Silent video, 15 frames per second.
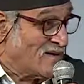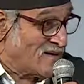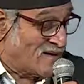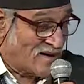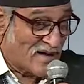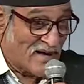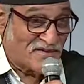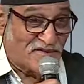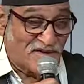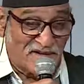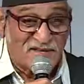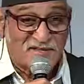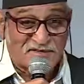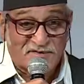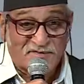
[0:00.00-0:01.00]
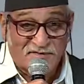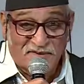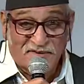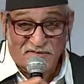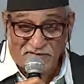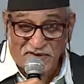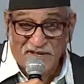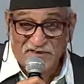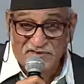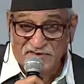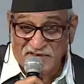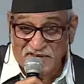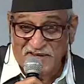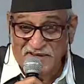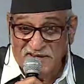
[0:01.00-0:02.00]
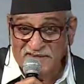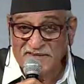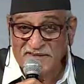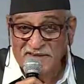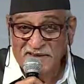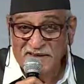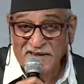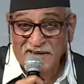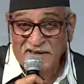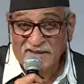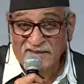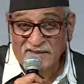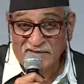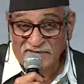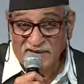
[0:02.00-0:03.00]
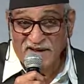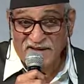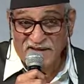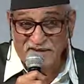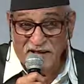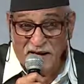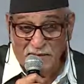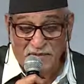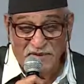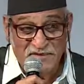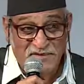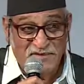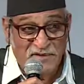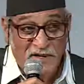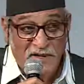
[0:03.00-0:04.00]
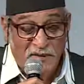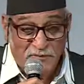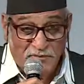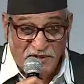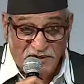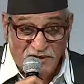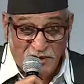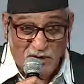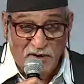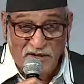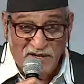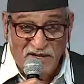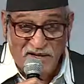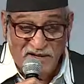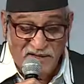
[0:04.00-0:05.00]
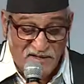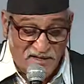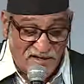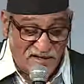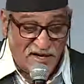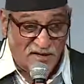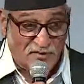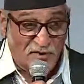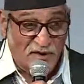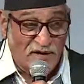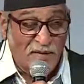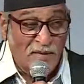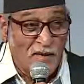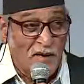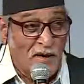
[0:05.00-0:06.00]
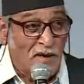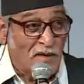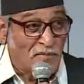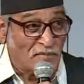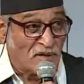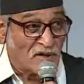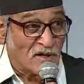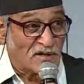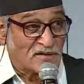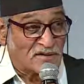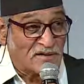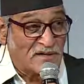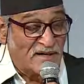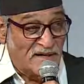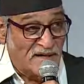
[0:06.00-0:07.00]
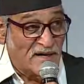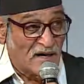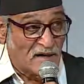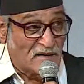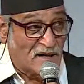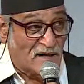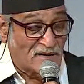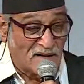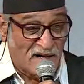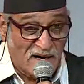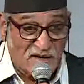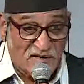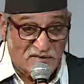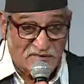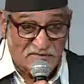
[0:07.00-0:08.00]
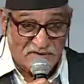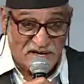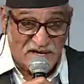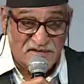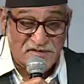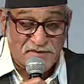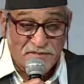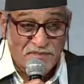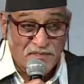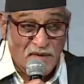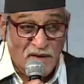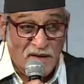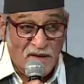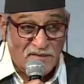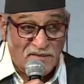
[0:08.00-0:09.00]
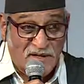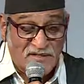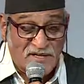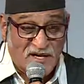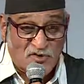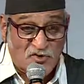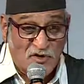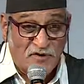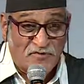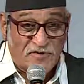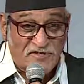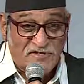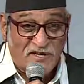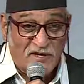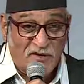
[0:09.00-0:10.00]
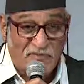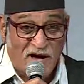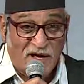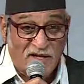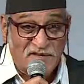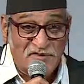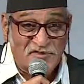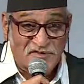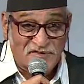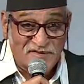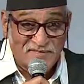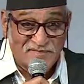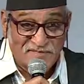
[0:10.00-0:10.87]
and I think it's very serious the way it happens, particularly in India today, because in India, unlike West, there is actually physical violence.